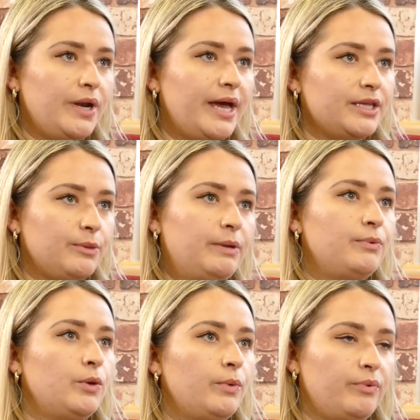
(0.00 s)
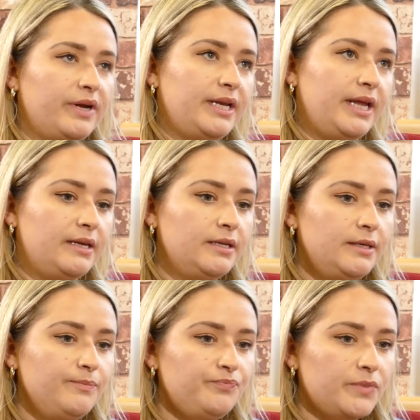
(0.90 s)
like the people that we're bringing in
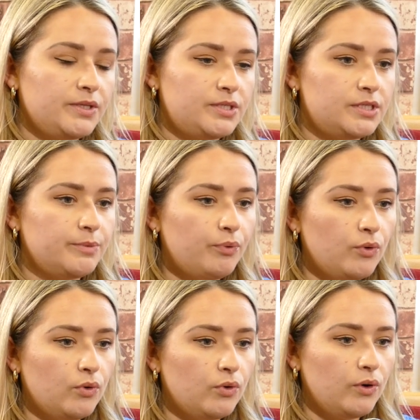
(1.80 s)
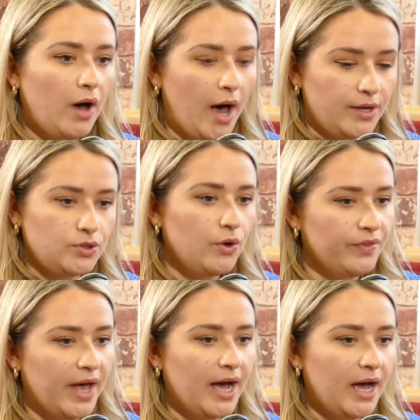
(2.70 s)
to support us on
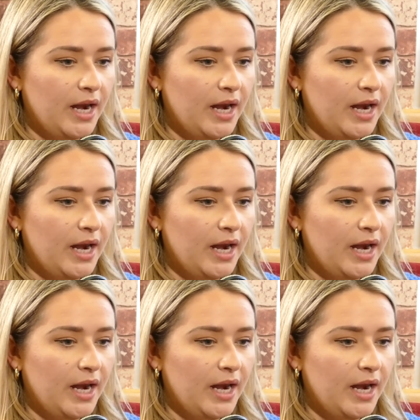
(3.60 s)
that,